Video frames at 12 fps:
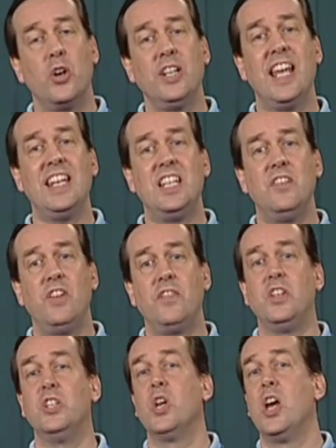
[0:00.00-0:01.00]

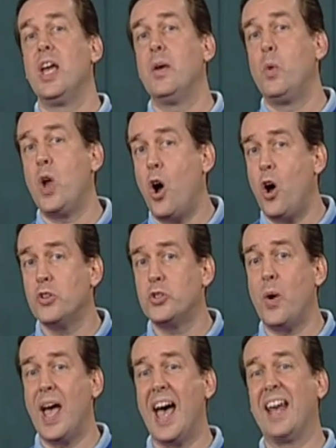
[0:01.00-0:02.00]
1850s, we also
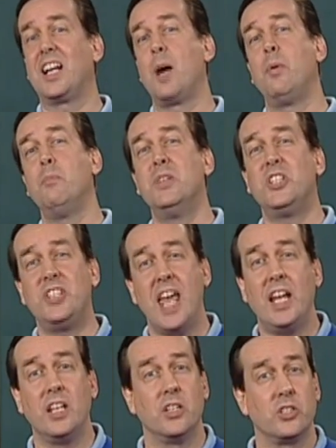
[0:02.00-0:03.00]
had a couple of
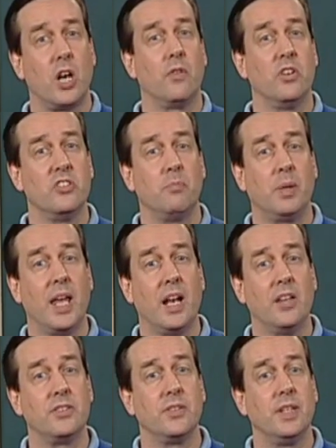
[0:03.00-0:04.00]
mistaken discoveries of
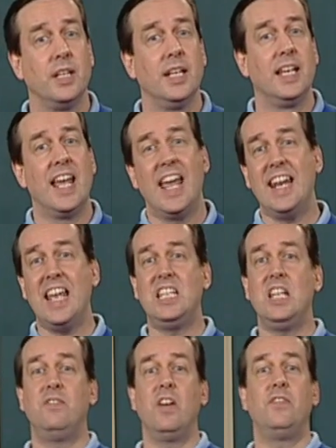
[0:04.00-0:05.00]
planets. In
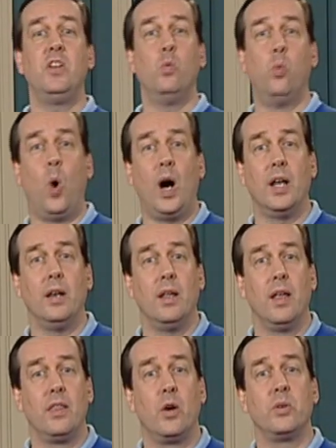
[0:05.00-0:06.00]
1851,
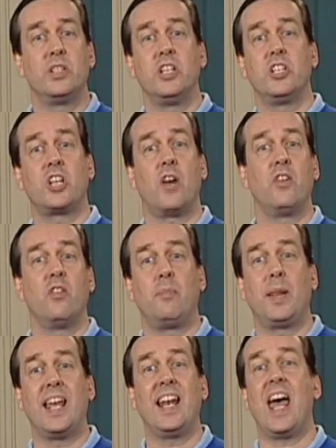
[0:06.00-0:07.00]
there was a discovery of a
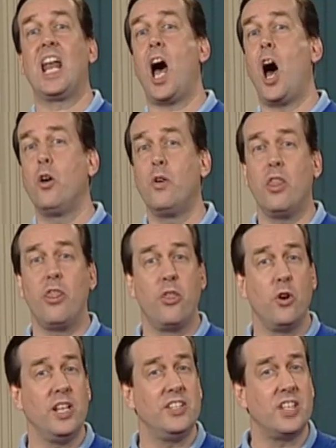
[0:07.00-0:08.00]
planet at
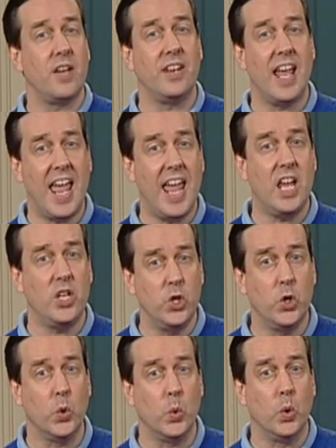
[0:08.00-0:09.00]
137
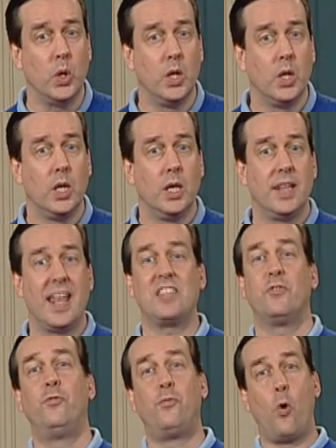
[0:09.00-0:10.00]
AU. That's
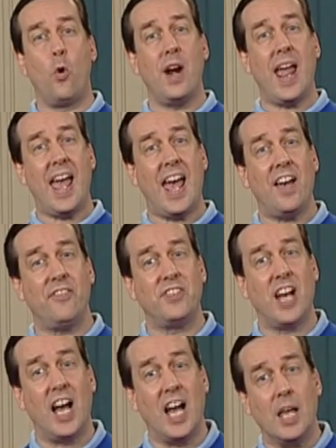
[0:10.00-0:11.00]
4.5
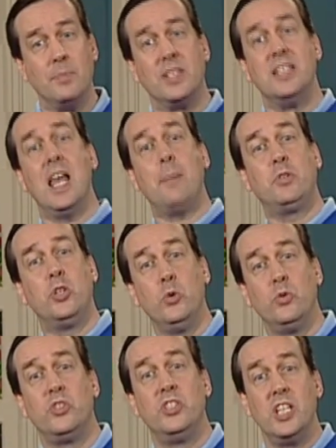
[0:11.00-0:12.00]
times
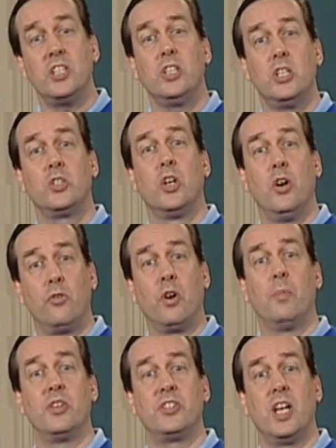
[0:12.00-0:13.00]
Neptune's distance from
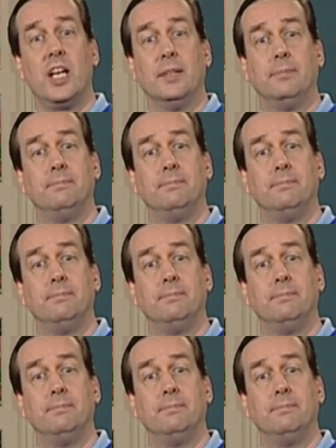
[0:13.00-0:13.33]
the Sun.